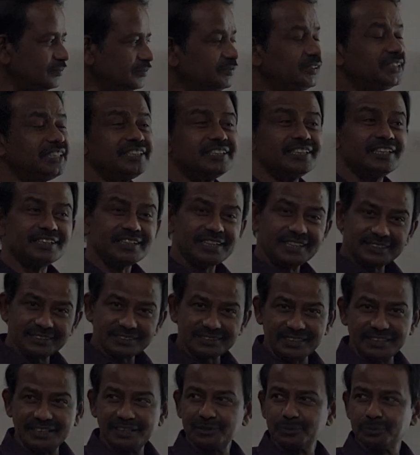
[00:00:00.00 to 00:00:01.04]
We
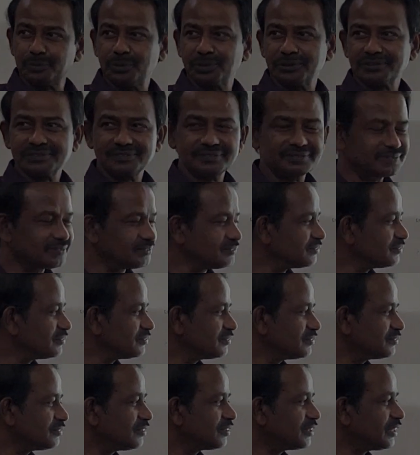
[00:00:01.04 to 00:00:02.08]
recognize Niels Bohr,
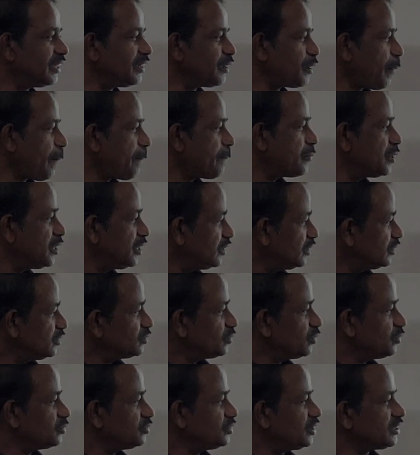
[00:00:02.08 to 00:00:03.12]
okay?
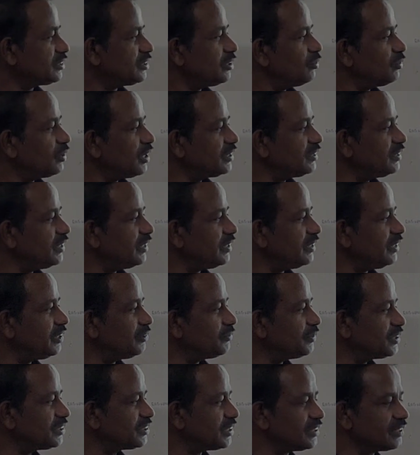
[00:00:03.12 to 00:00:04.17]
So just look at the
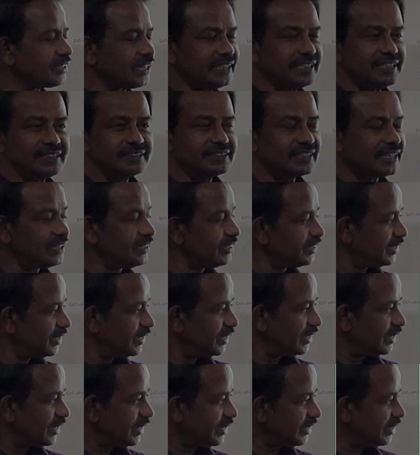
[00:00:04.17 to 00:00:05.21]
equation right hand side.
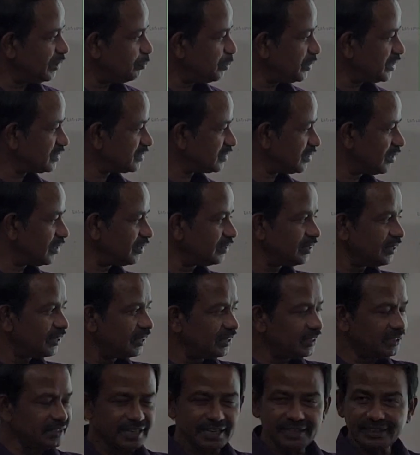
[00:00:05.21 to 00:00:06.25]
It depends
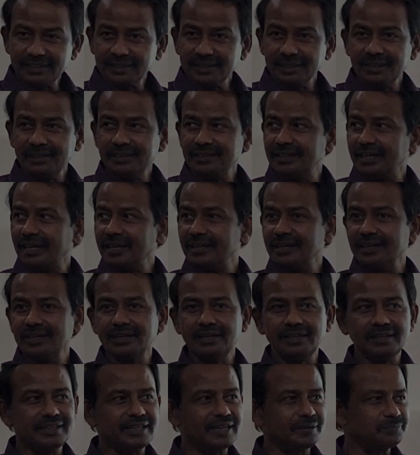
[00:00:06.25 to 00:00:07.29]
on N,
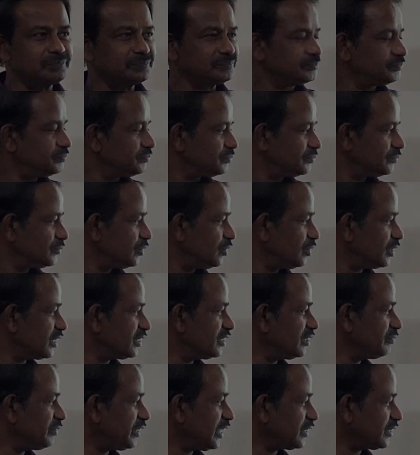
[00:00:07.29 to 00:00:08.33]
L, M. Look
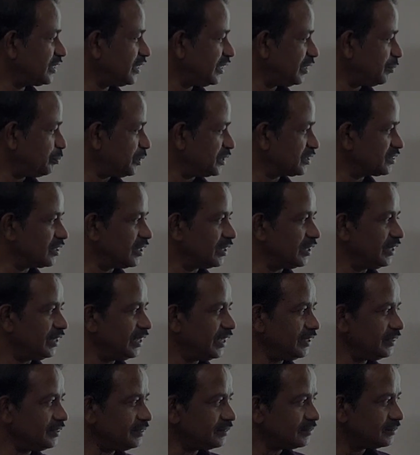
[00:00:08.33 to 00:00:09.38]
at the factor, it depends on
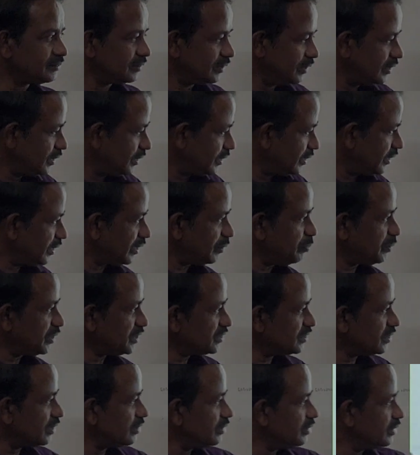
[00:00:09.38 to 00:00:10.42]
N,
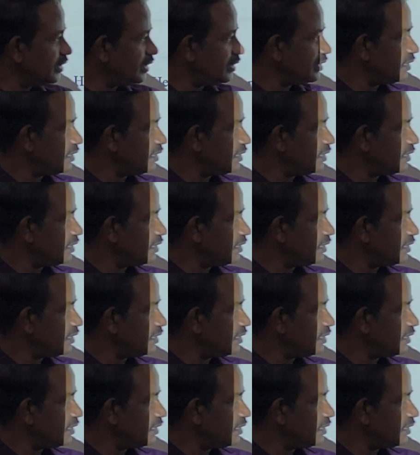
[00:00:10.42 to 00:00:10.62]
depends on